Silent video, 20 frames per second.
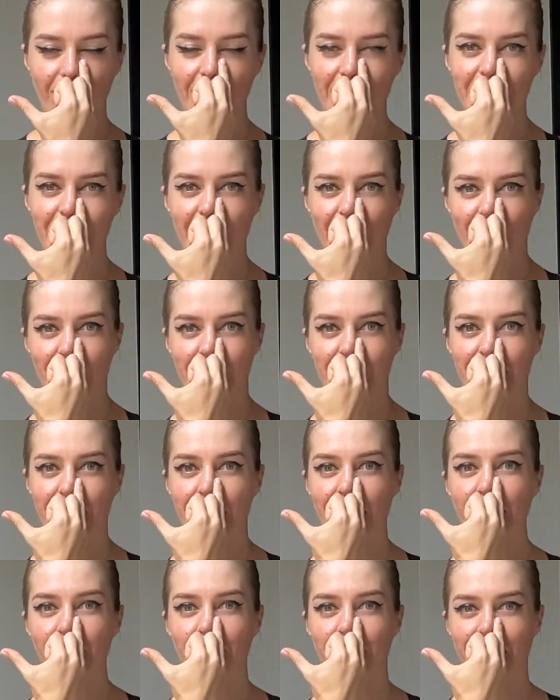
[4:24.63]
So
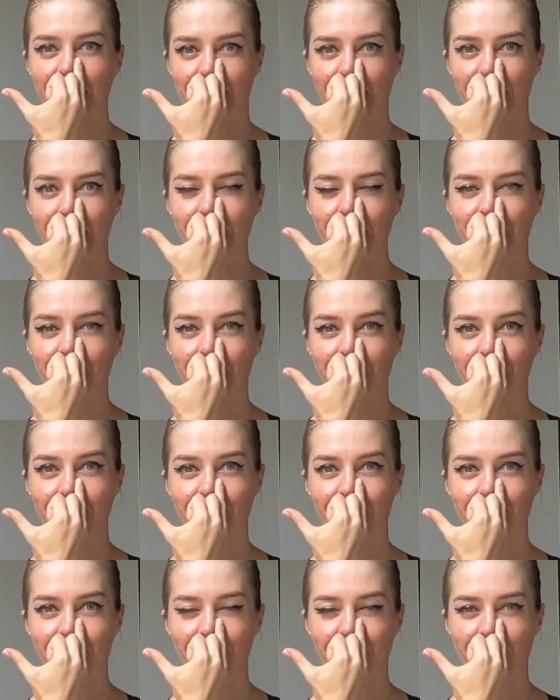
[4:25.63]
start breathing
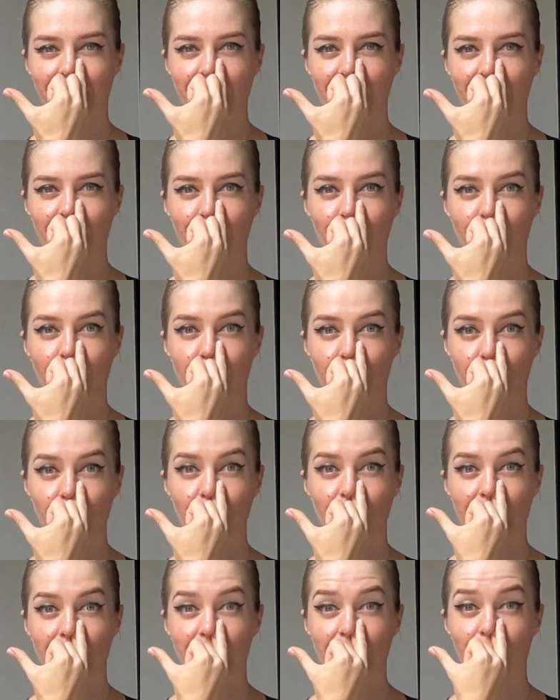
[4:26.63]

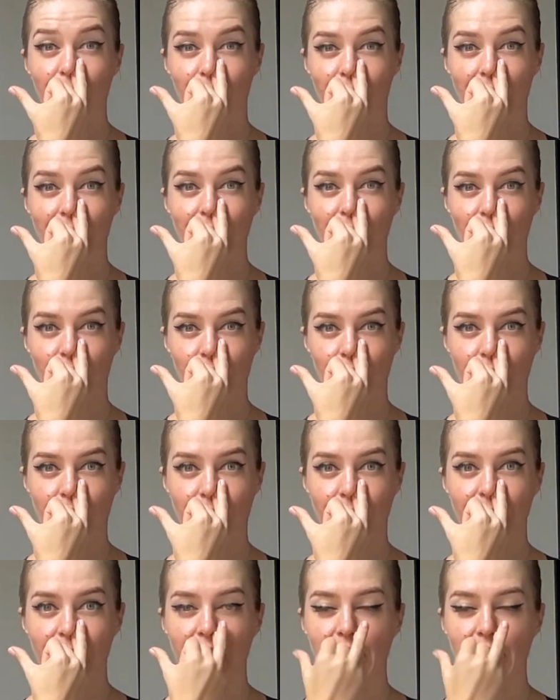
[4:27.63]
through the right nostril.